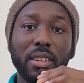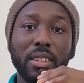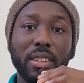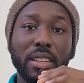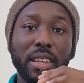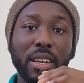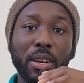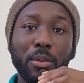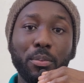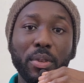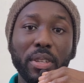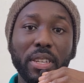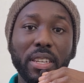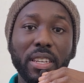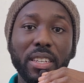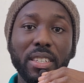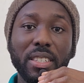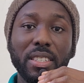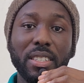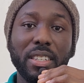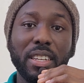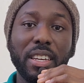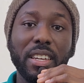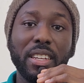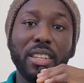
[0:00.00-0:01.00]

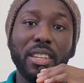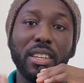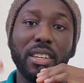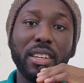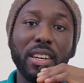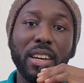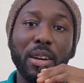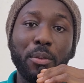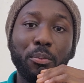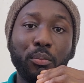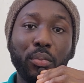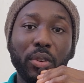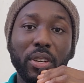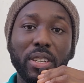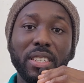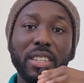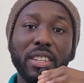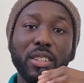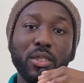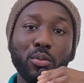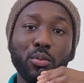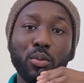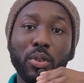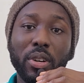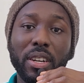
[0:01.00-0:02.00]
application, and the
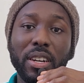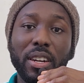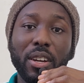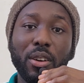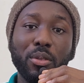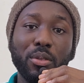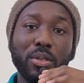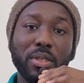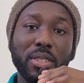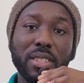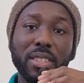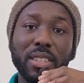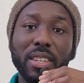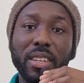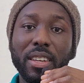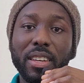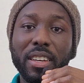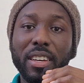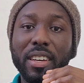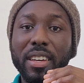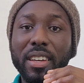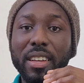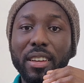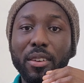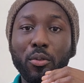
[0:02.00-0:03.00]
president will announce
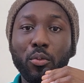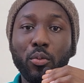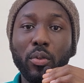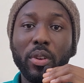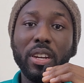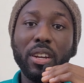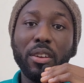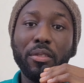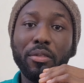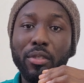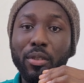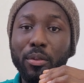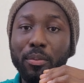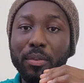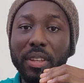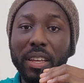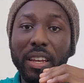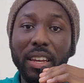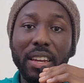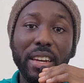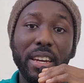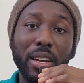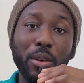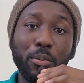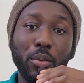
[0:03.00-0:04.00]
the winner from the
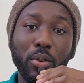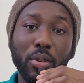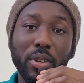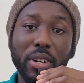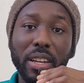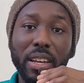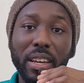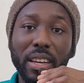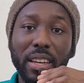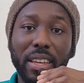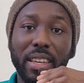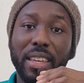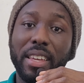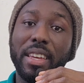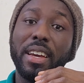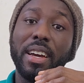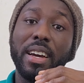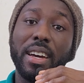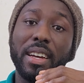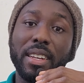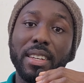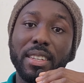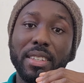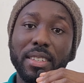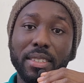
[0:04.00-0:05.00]
leaderboard that he
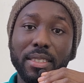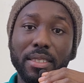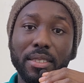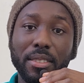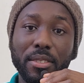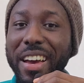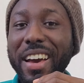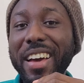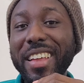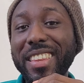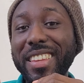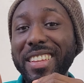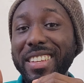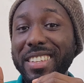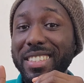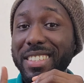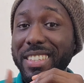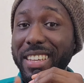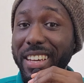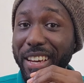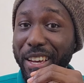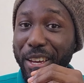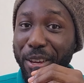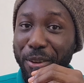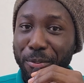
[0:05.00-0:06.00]
had. At the
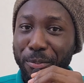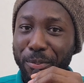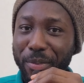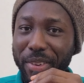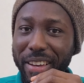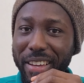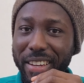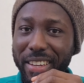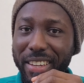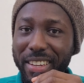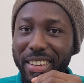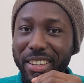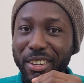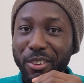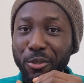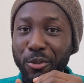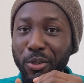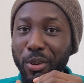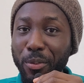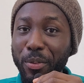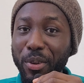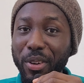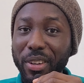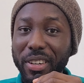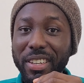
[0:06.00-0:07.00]
time, I didn't
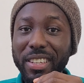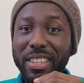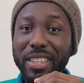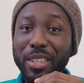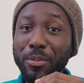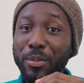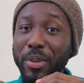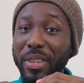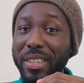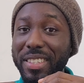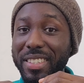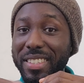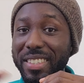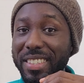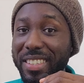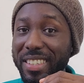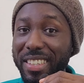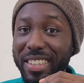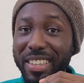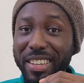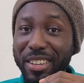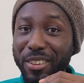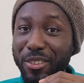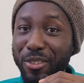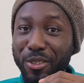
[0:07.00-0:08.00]
know about database
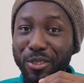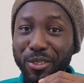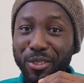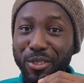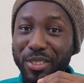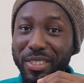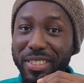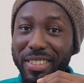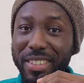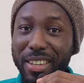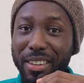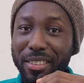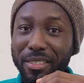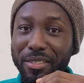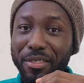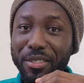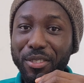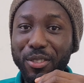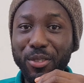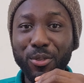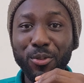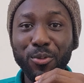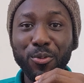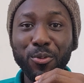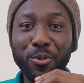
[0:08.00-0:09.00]
seeding and all that stuff.
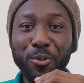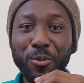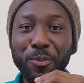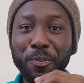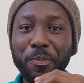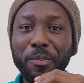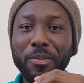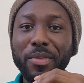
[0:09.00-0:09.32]
So